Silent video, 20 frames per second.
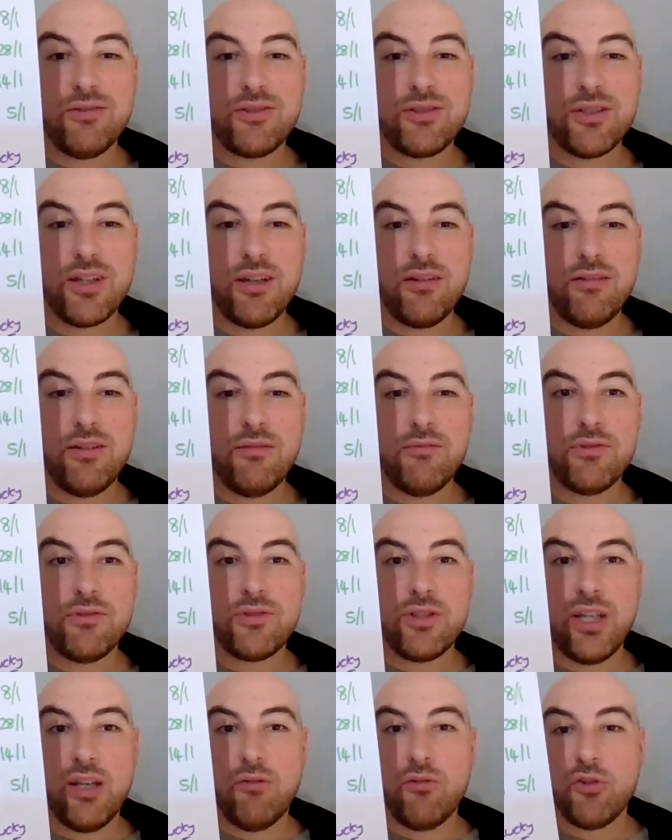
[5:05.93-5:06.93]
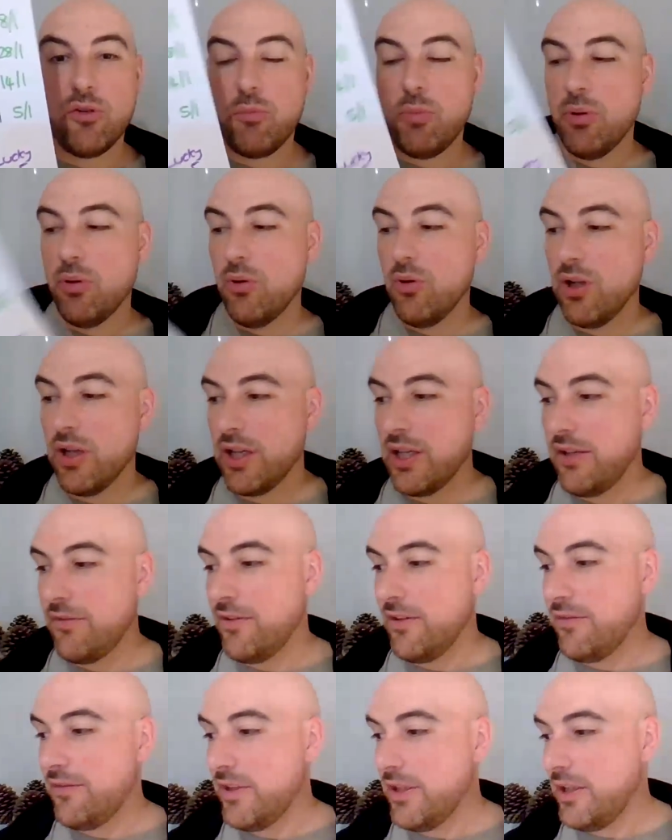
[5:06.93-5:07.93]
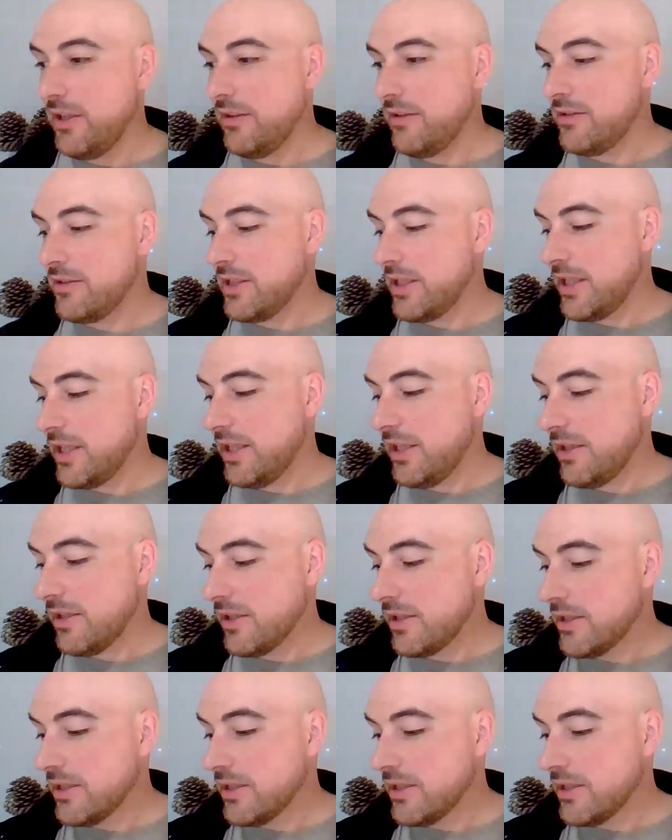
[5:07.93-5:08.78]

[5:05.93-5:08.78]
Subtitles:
So it was a poor lucky 15 today.